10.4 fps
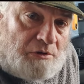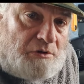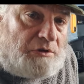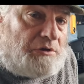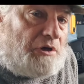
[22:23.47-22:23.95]

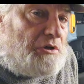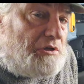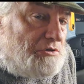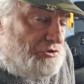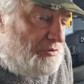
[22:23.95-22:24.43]
Good.
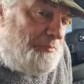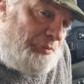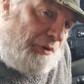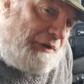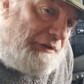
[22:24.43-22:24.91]
At some
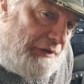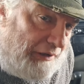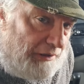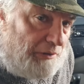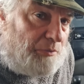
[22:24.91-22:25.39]
point, you
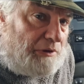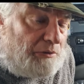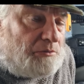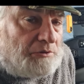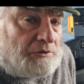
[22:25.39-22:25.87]
know, I
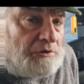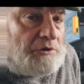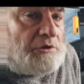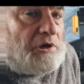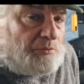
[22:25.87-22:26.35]

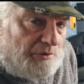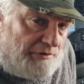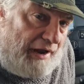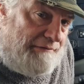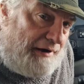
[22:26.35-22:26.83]
will
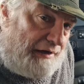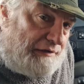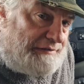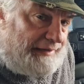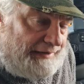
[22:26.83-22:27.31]
get
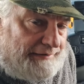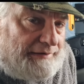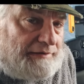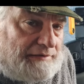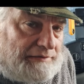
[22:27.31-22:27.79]
around to getting
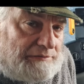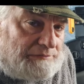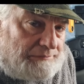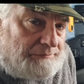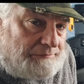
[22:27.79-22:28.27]
it out
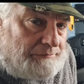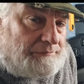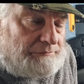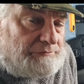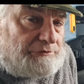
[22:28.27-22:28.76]
and,
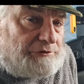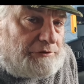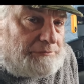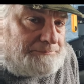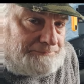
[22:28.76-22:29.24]
you know,